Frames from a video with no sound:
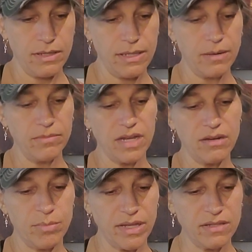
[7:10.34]
Yep, Knight
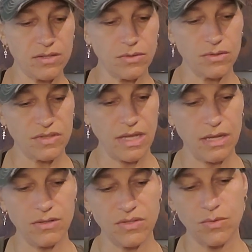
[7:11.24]
of Pentacles,
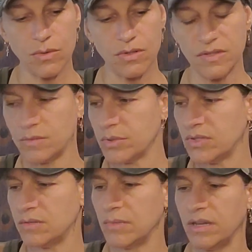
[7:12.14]
Eight of Swords. This
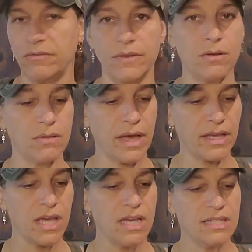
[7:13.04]
person might feel
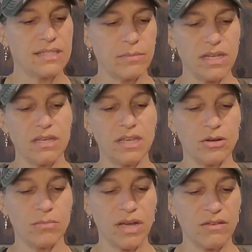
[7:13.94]
like, somebody
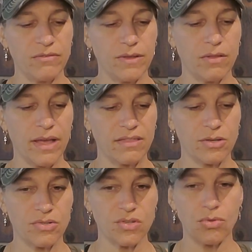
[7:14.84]
here might feel like
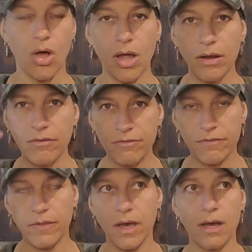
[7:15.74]
there's a lot
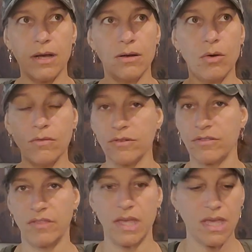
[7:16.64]
of
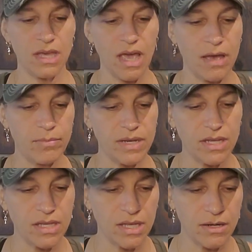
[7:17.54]
overthinking
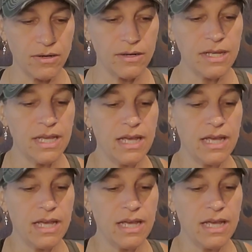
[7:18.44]
happening here.